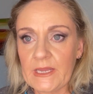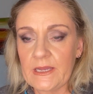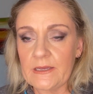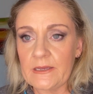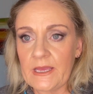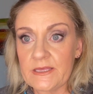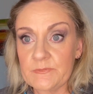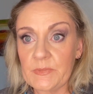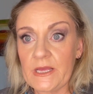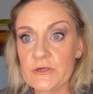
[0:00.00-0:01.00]
as
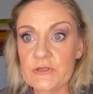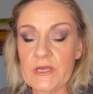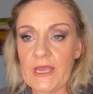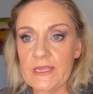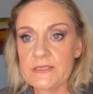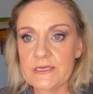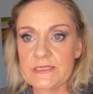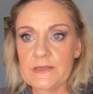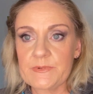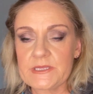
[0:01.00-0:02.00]
blush and as
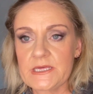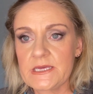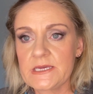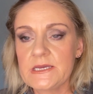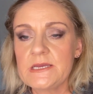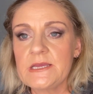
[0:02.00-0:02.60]
lipstick,